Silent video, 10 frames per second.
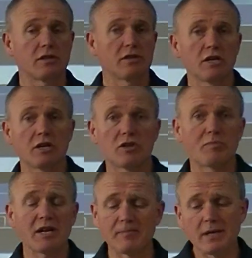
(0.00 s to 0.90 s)
than the
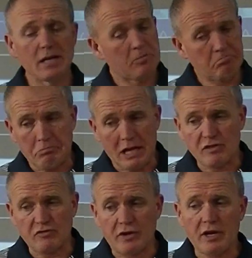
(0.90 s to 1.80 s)
Ping.
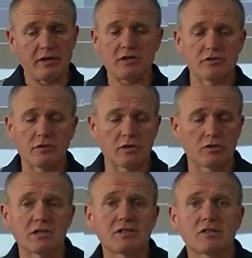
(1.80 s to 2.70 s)
That's fine, that's not a
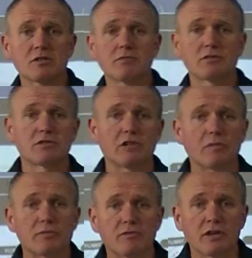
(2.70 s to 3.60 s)
criticism, it's just an
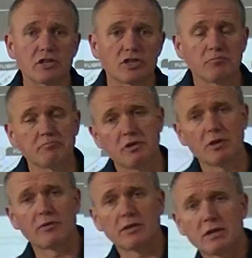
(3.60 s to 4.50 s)
observation.
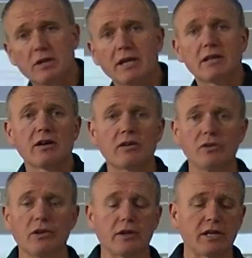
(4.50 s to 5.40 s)
You're either going to like that or
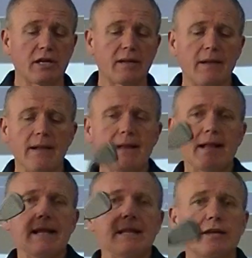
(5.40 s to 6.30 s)
not like it.
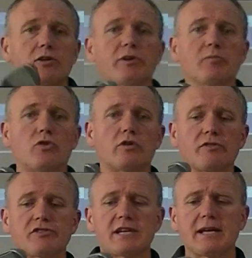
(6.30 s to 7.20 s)
A little bit more
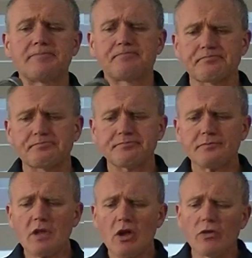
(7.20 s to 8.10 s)
offset
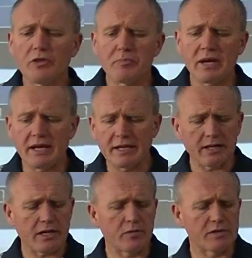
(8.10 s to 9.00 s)
on the Ping,
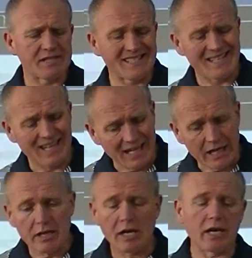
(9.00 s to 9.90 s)
I would
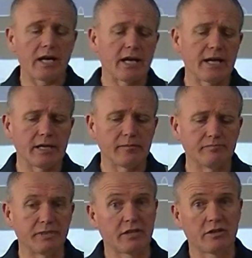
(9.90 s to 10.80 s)
say,
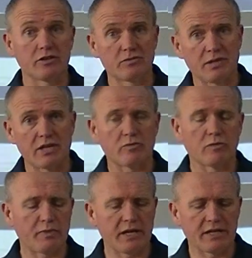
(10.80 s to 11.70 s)
because that's
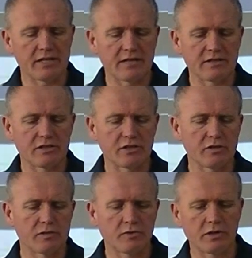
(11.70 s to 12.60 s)
what Ping tend to do,
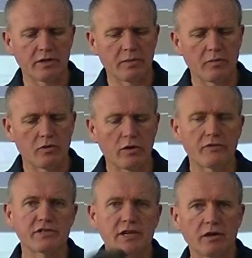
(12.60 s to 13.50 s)
is put a little bit more
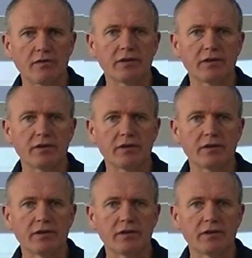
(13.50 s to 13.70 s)
offset